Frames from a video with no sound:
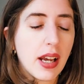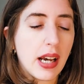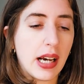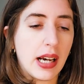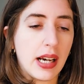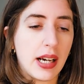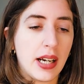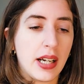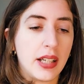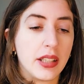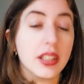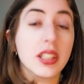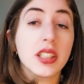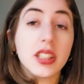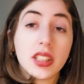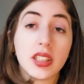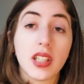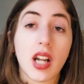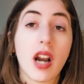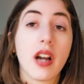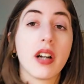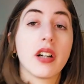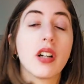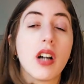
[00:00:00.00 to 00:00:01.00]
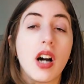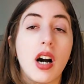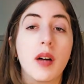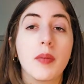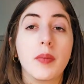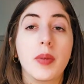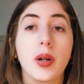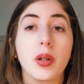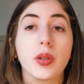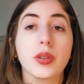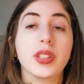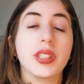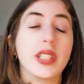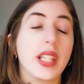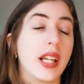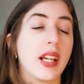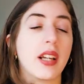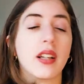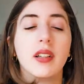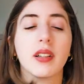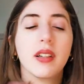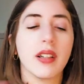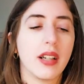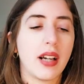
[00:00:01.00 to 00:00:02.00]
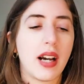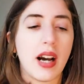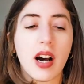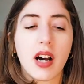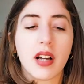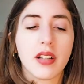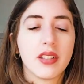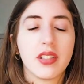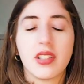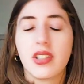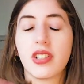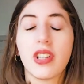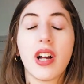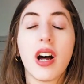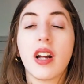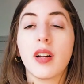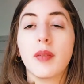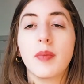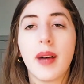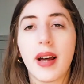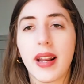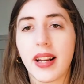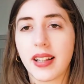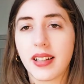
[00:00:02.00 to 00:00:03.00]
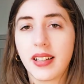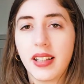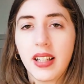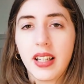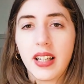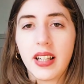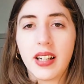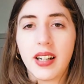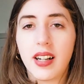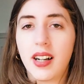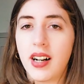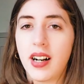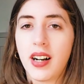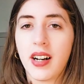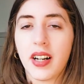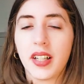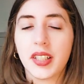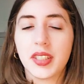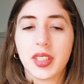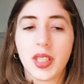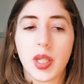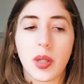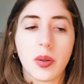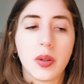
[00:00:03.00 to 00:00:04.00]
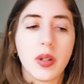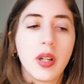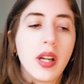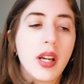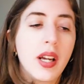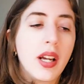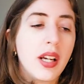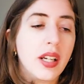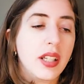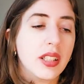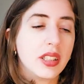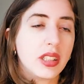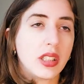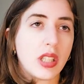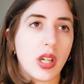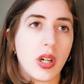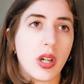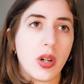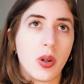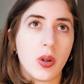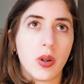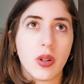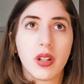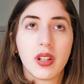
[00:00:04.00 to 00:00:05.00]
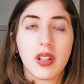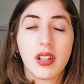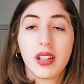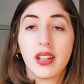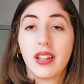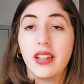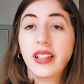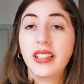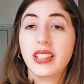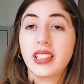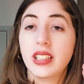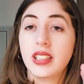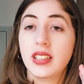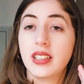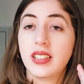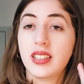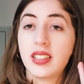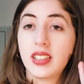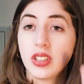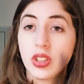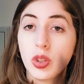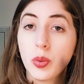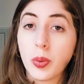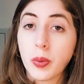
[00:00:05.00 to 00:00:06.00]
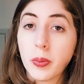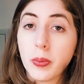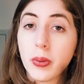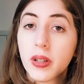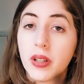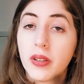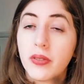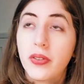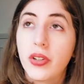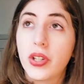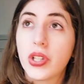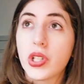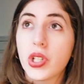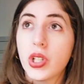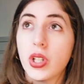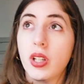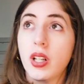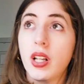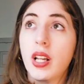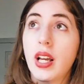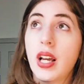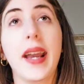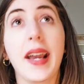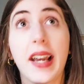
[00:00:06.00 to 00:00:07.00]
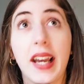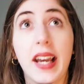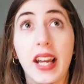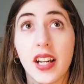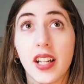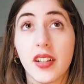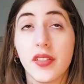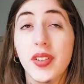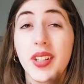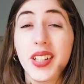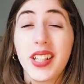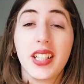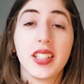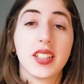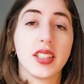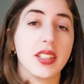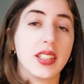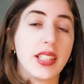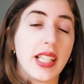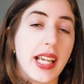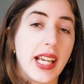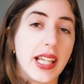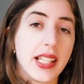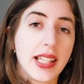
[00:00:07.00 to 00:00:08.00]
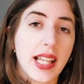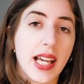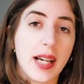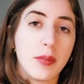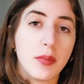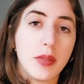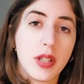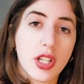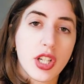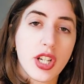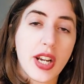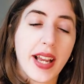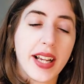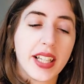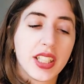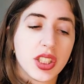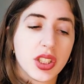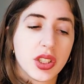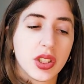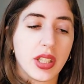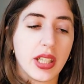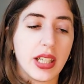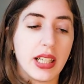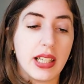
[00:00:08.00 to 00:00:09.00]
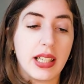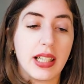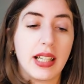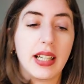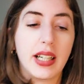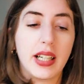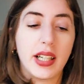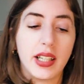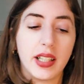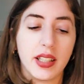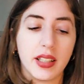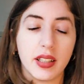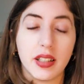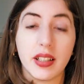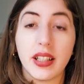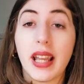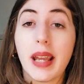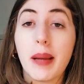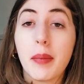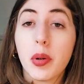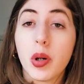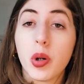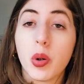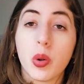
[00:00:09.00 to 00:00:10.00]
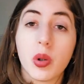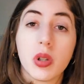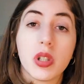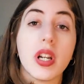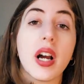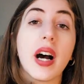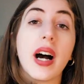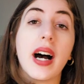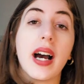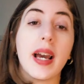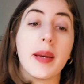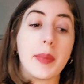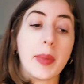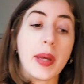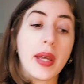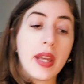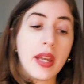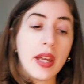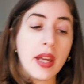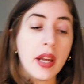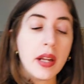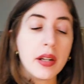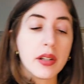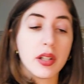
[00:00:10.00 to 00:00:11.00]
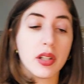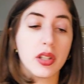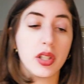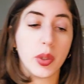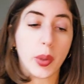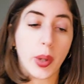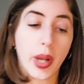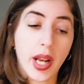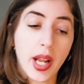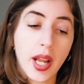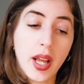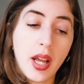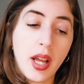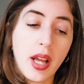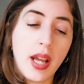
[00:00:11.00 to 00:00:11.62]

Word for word: uh, to start composting uh, just automatically uh, on its own. So this is super beneficial and it really doesn't take that much extra uh, labor or time to do it.